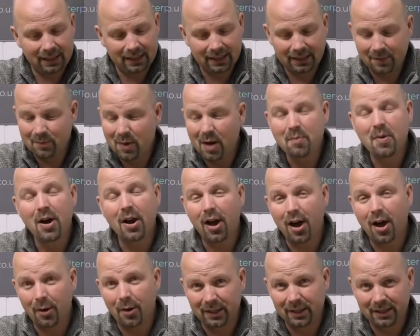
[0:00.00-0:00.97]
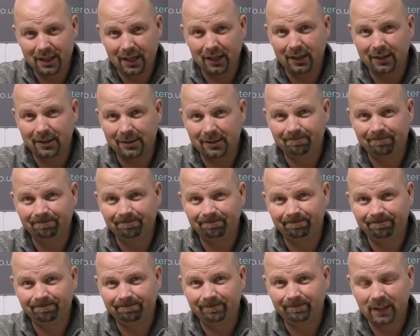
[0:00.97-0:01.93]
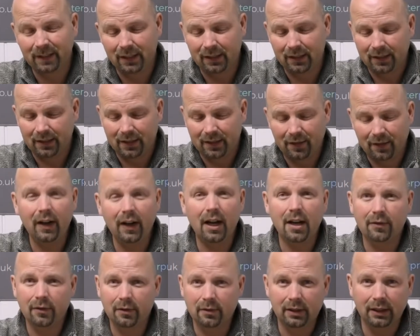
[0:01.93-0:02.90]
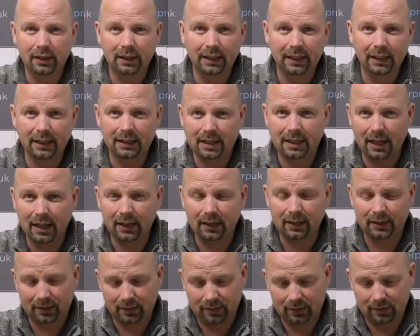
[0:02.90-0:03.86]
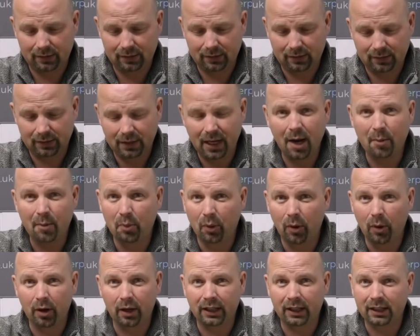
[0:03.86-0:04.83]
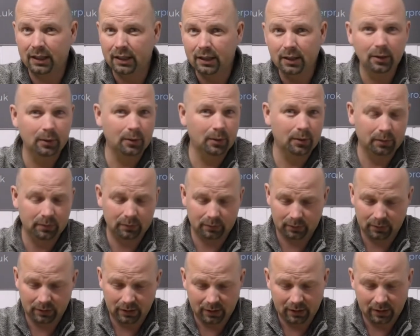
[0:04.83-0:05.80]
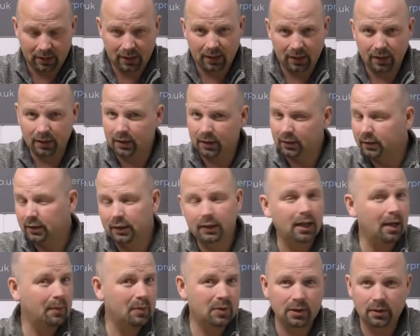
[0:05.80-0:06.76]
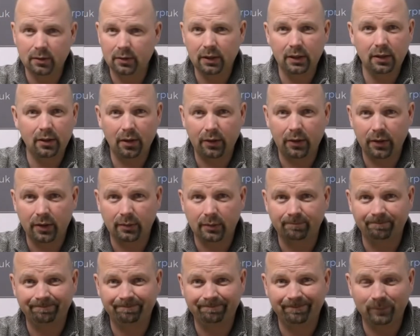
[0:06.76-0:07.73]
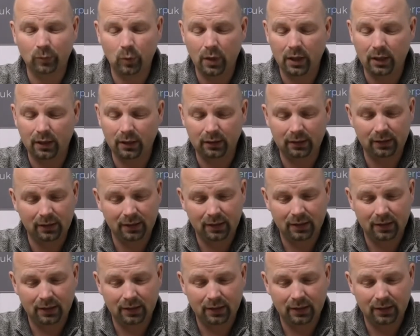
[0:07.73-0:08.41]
in my Malawi tank, 500 litre tank. I bought a kilo and it did absolutely nothing. Well,